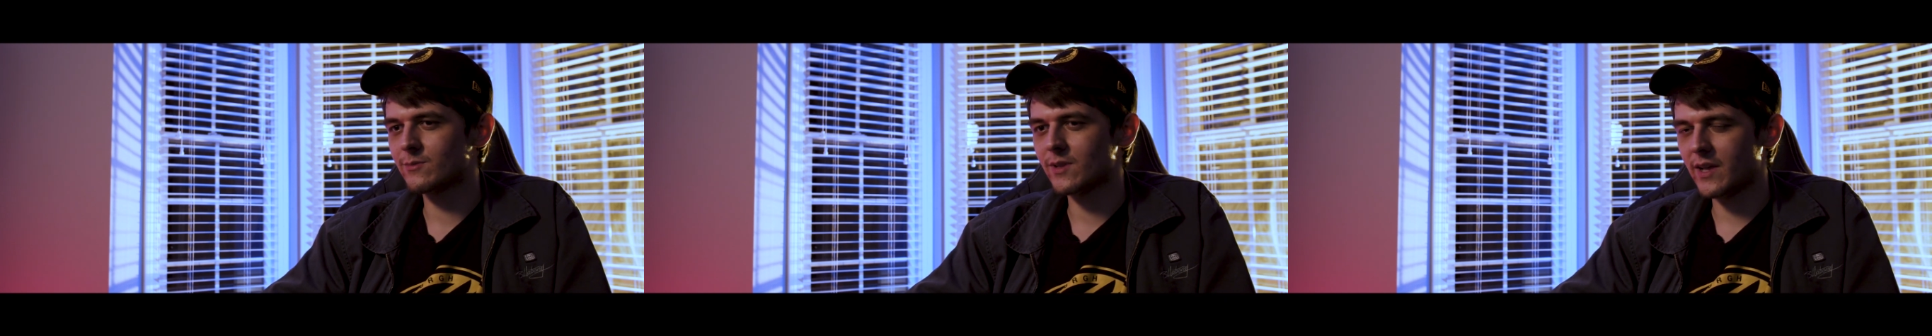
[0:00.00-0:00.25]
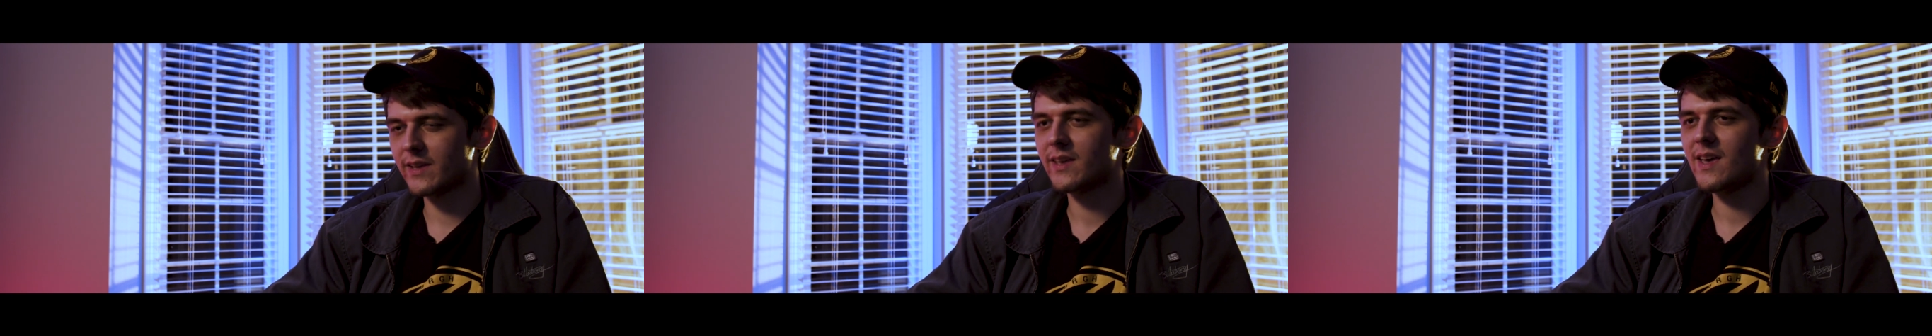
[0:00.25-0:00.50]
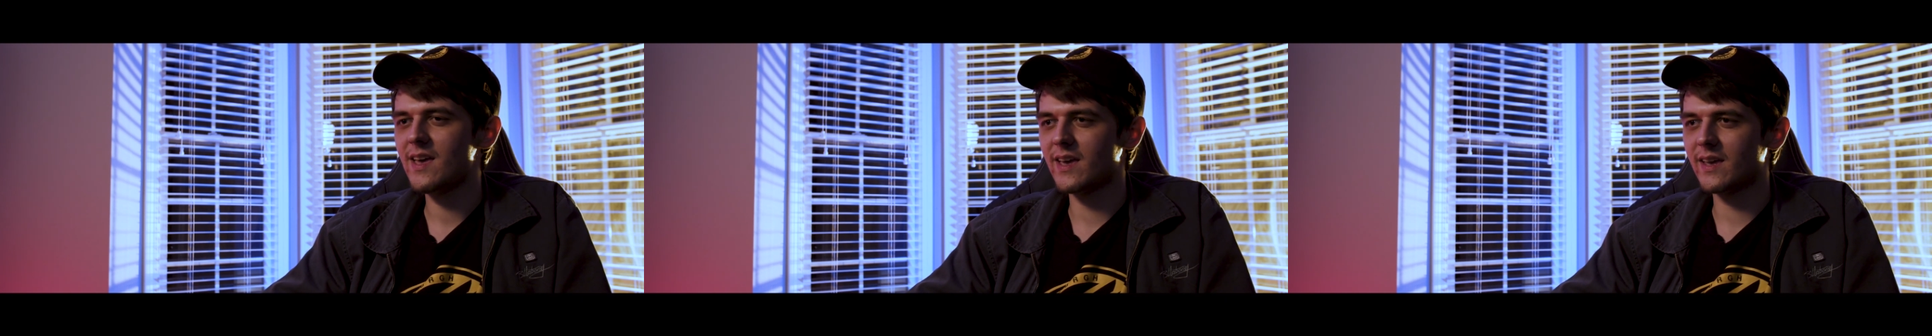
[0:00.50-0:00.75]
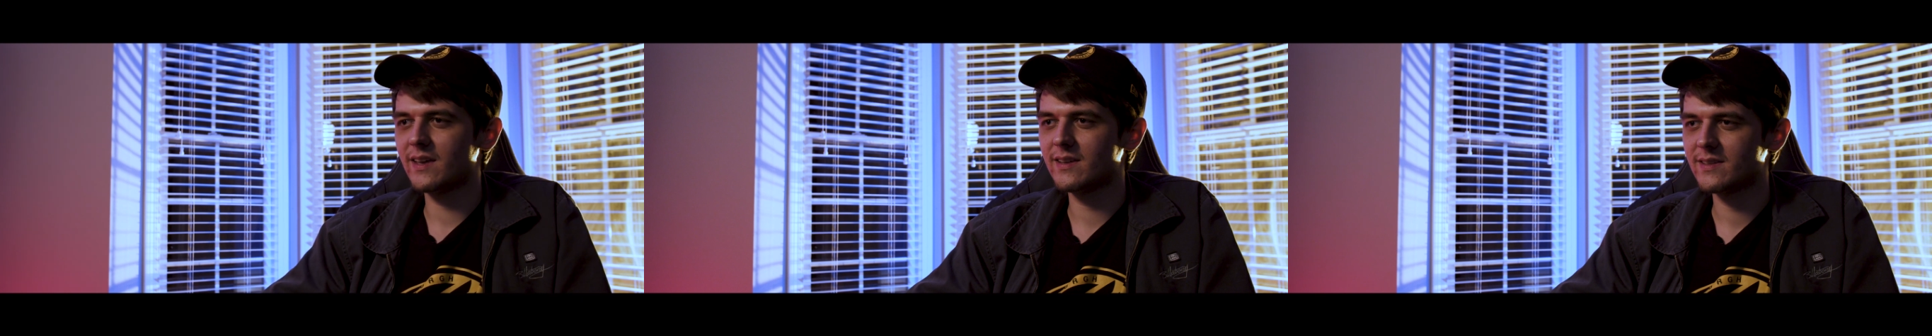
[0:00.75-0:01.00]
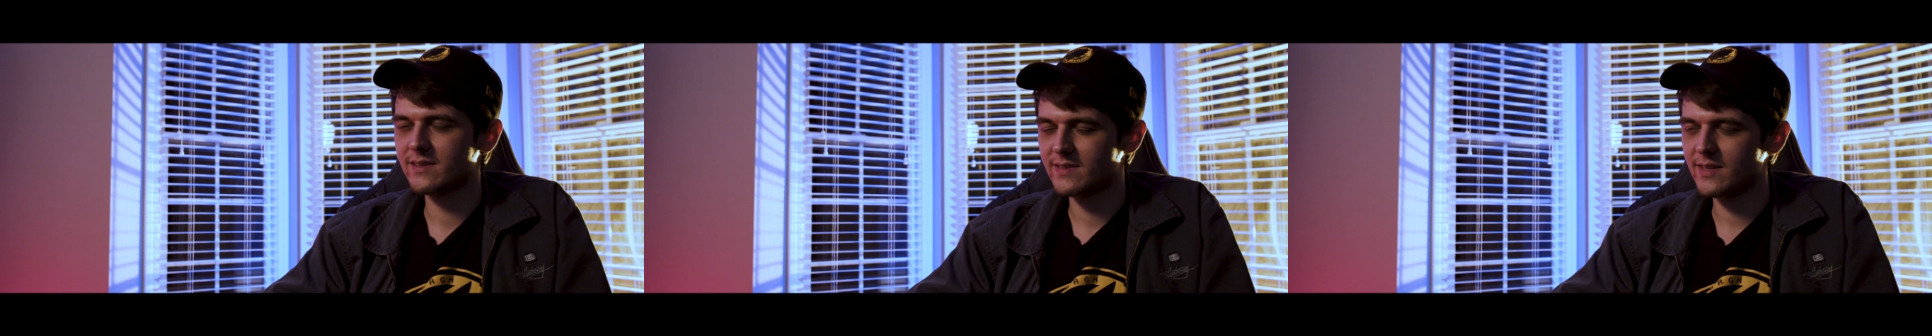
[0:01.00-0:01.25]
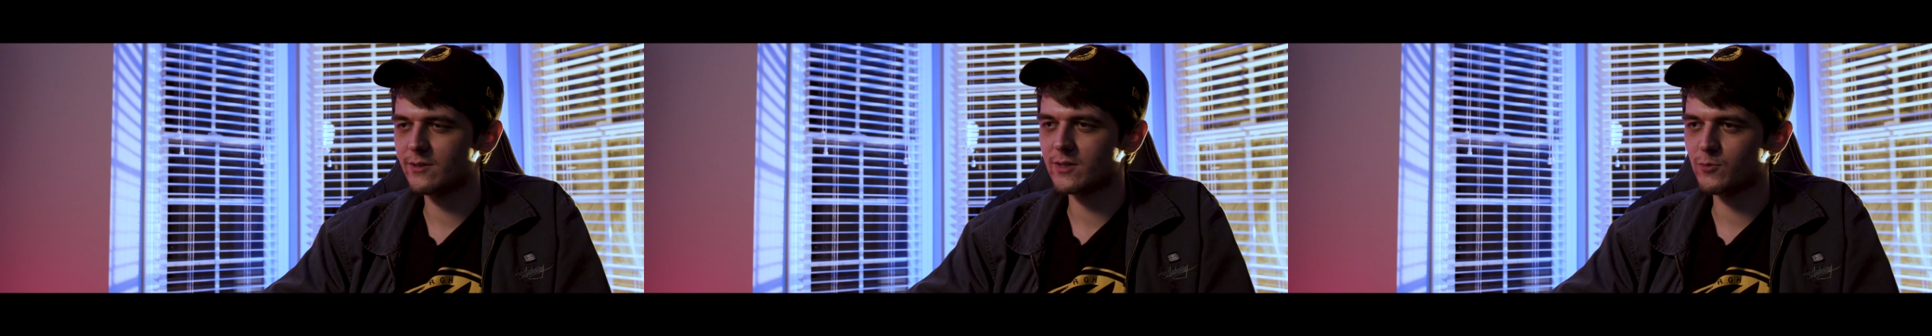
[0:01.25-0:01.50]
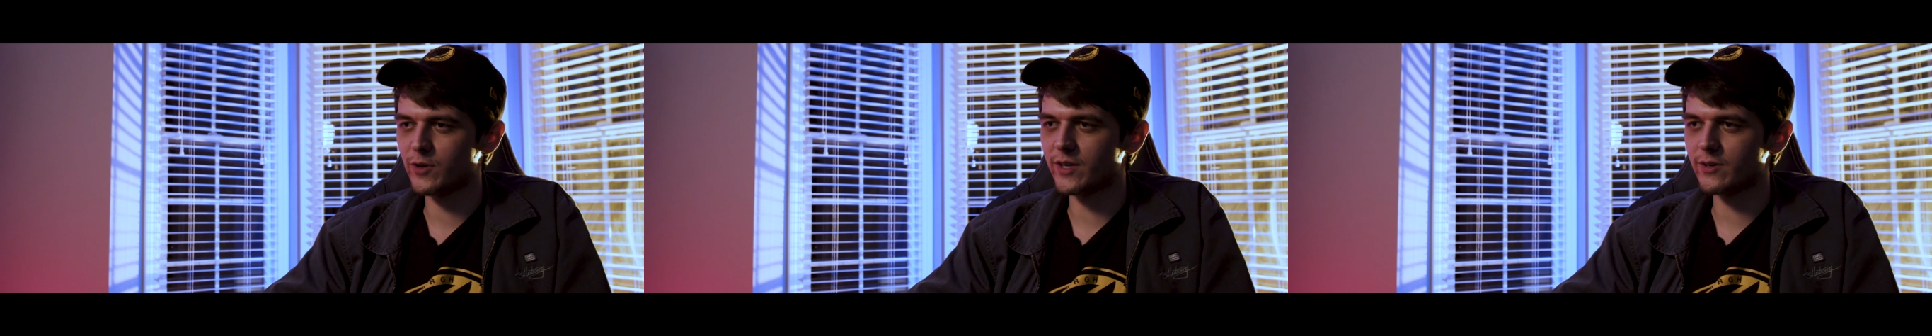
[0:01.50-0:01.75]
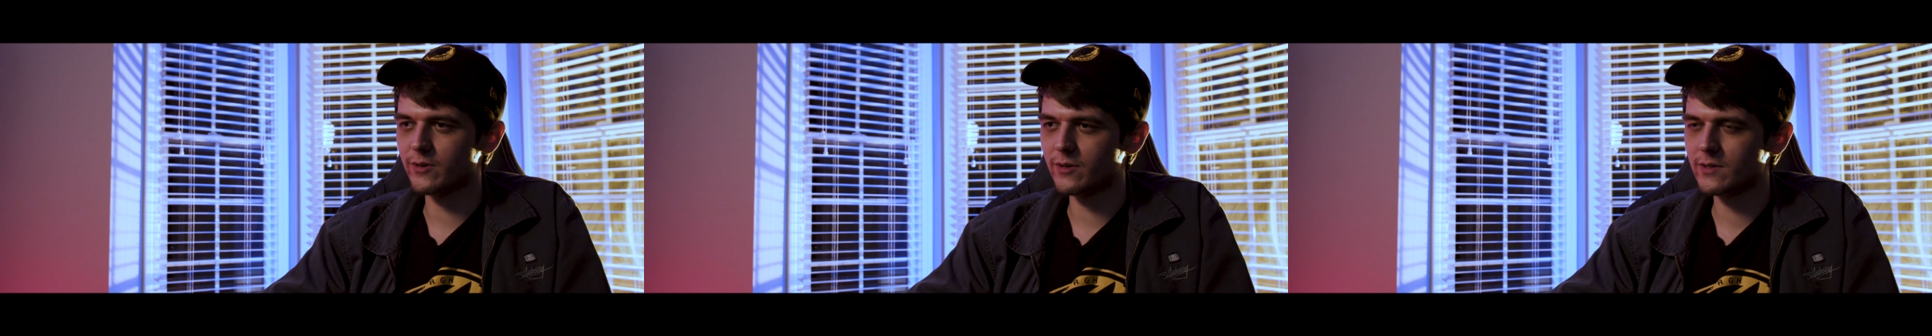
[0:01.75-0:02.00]
We're like, hey, that looks pretty
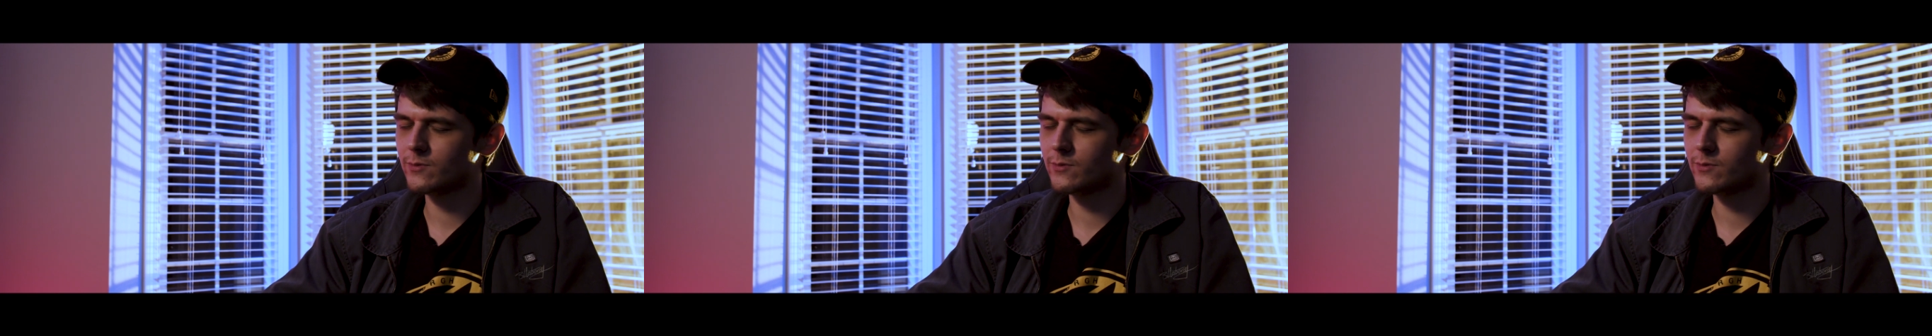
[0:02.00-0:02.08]
cool.